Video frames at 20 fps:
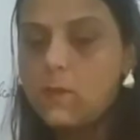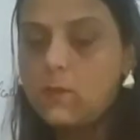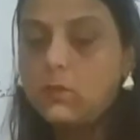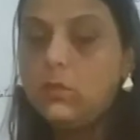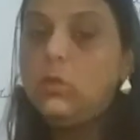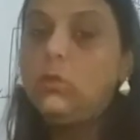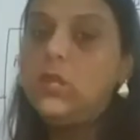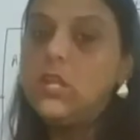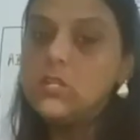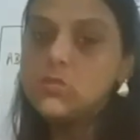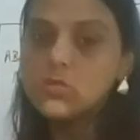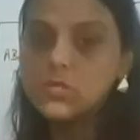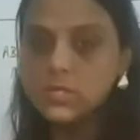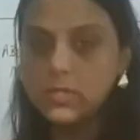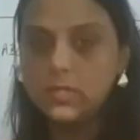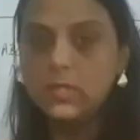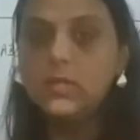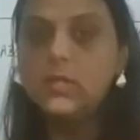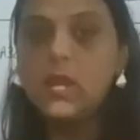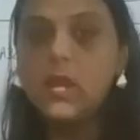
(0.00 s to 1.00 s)
You need to tell
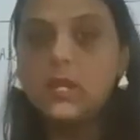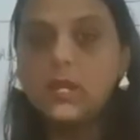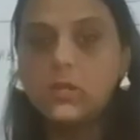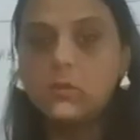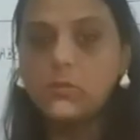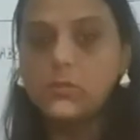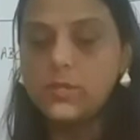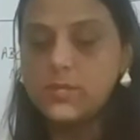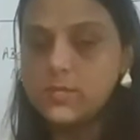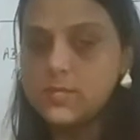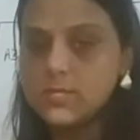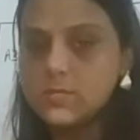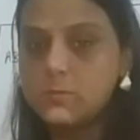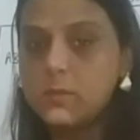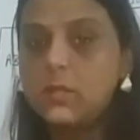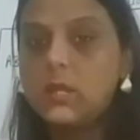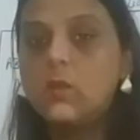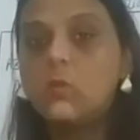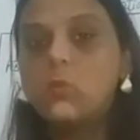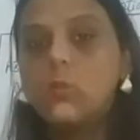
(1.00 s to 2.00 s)
in that advertisement
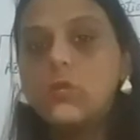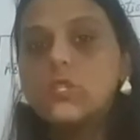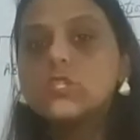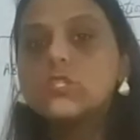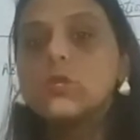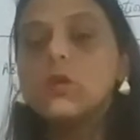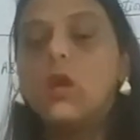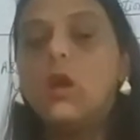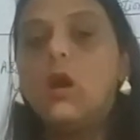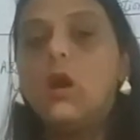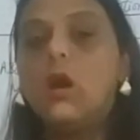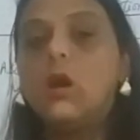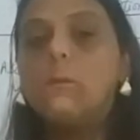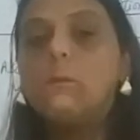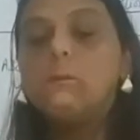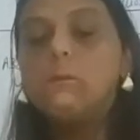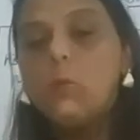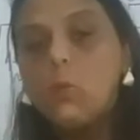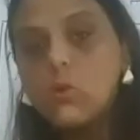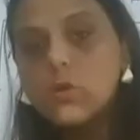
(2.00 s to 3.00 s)
at which
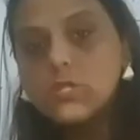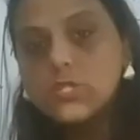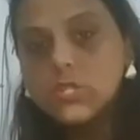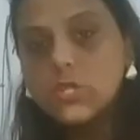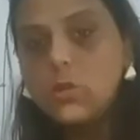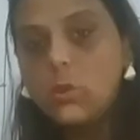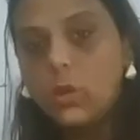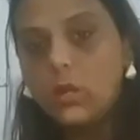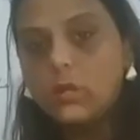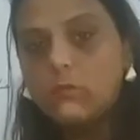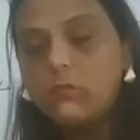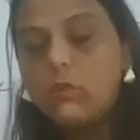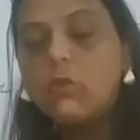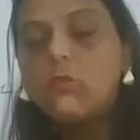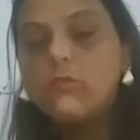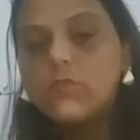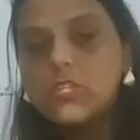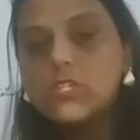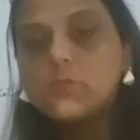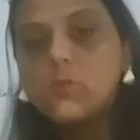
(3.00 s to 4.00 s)
post you are, for
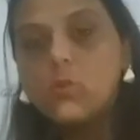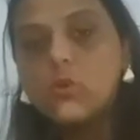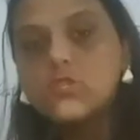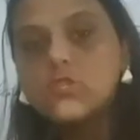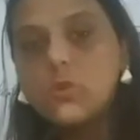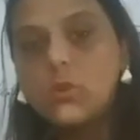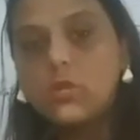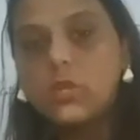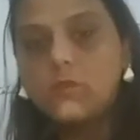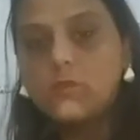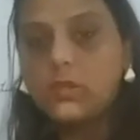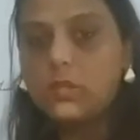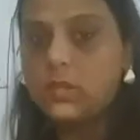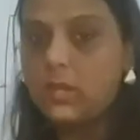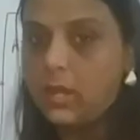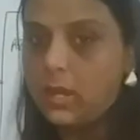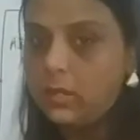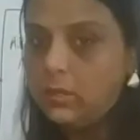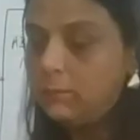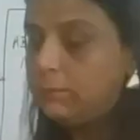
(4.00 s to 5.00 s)
which post you are giving an
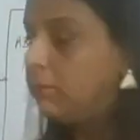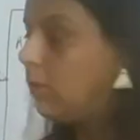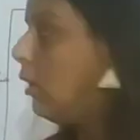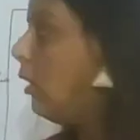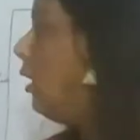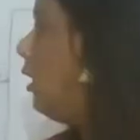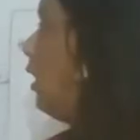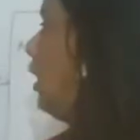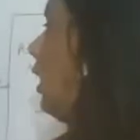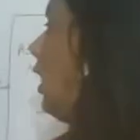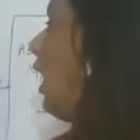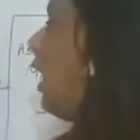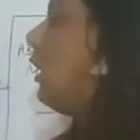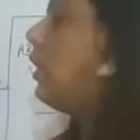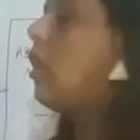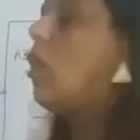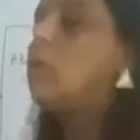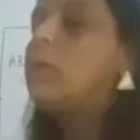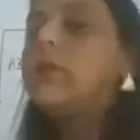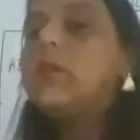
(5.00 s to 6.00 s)
ad, and
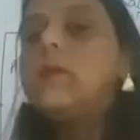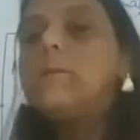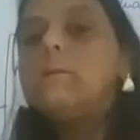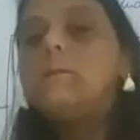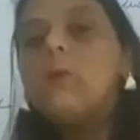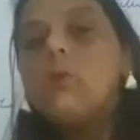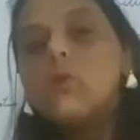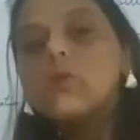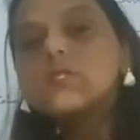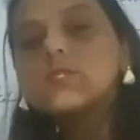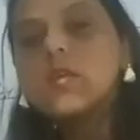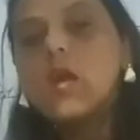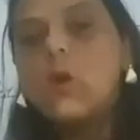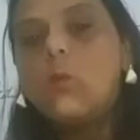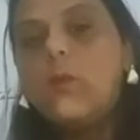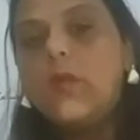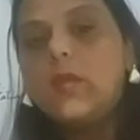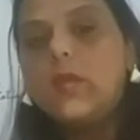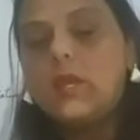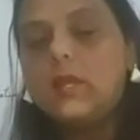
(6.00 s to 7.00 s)
how many posts are
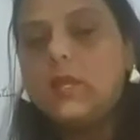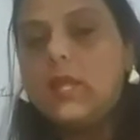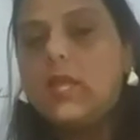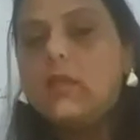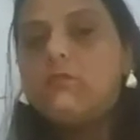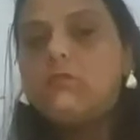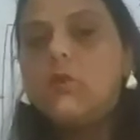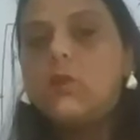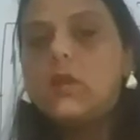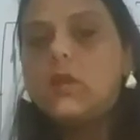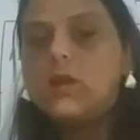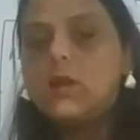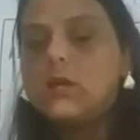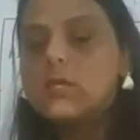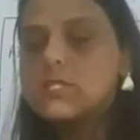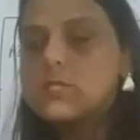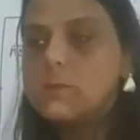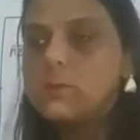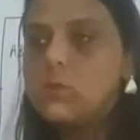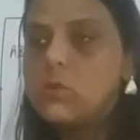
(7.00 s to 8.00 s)
vacant. Like for
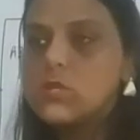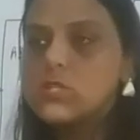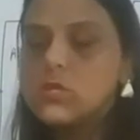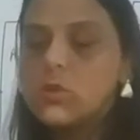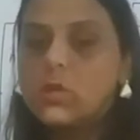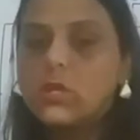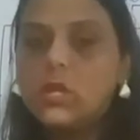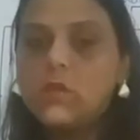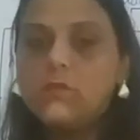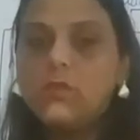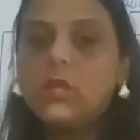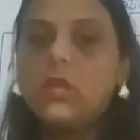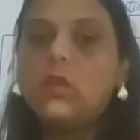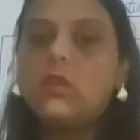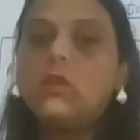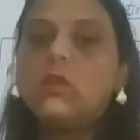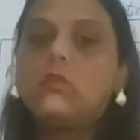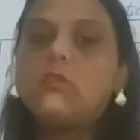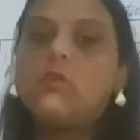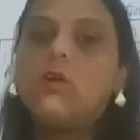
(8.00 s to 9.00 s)
suppose you're giving
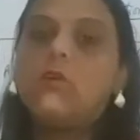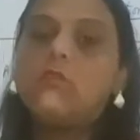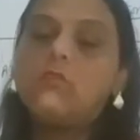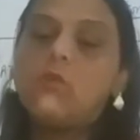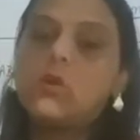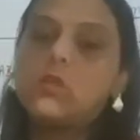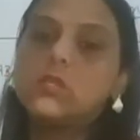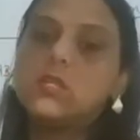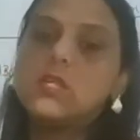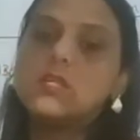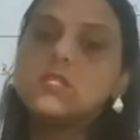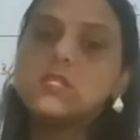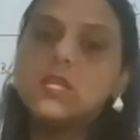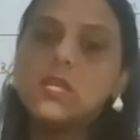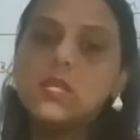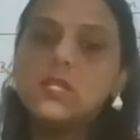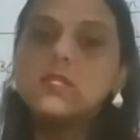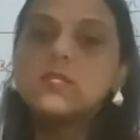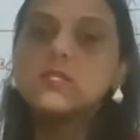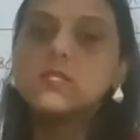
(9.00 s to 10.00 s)
it for the
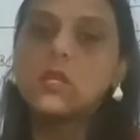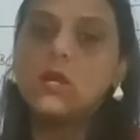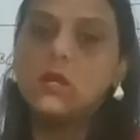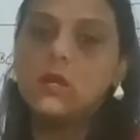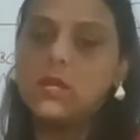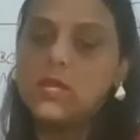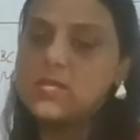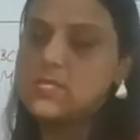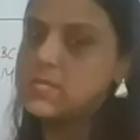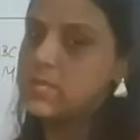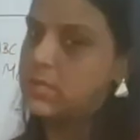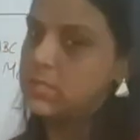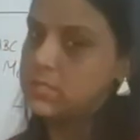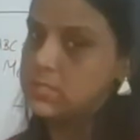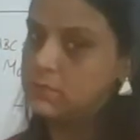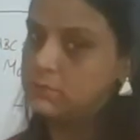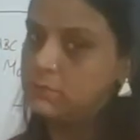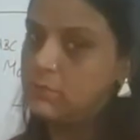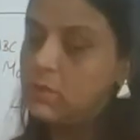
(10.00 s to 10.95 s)
sales executive.